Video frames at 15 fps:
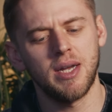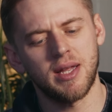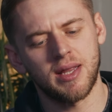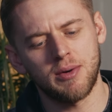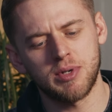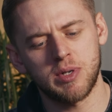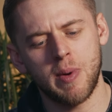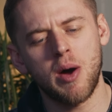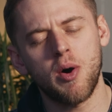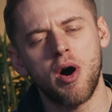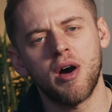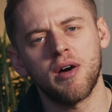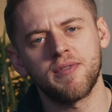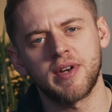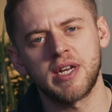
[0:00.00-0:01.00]
There was about
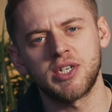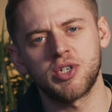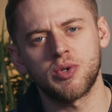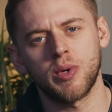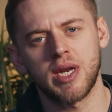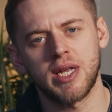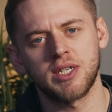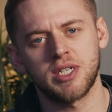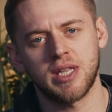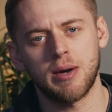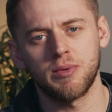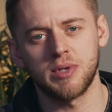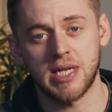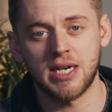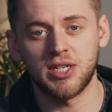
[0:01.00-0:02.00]
half an inch to an inch
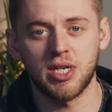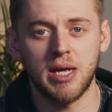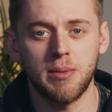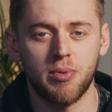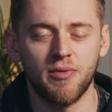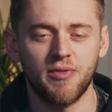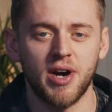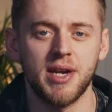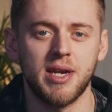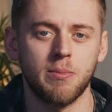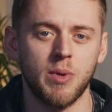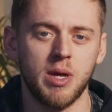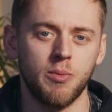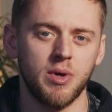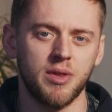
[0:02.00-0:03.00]
that was actually providing
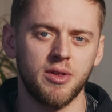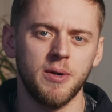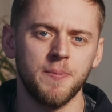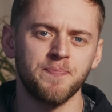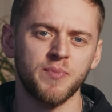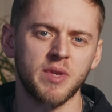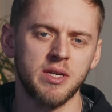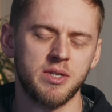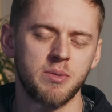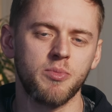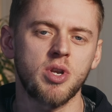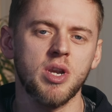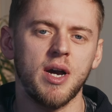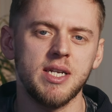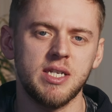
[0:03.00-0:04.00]
me with
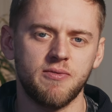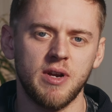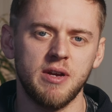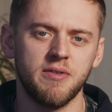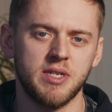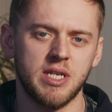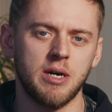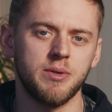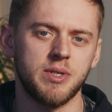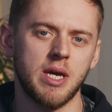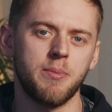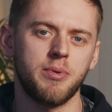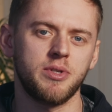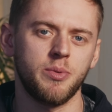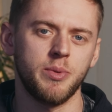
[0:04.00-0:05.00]
some nice flavours that I was
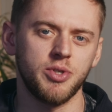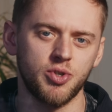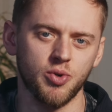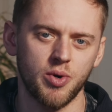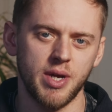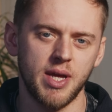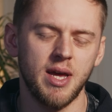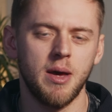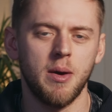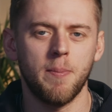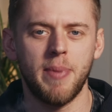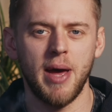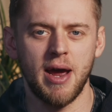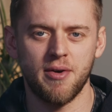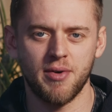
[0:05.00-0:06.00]
able to enjoy,
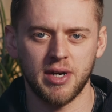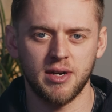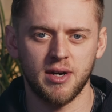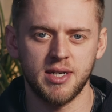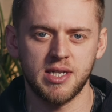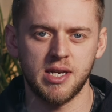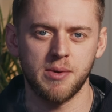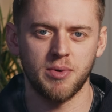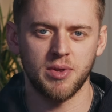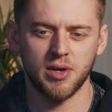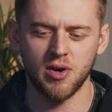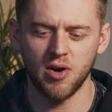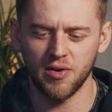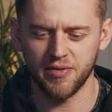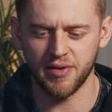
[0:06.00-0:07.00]
pairing nicely with a
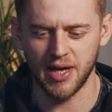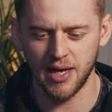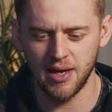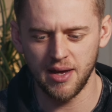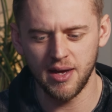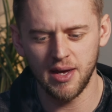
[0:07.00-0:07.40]
coffee.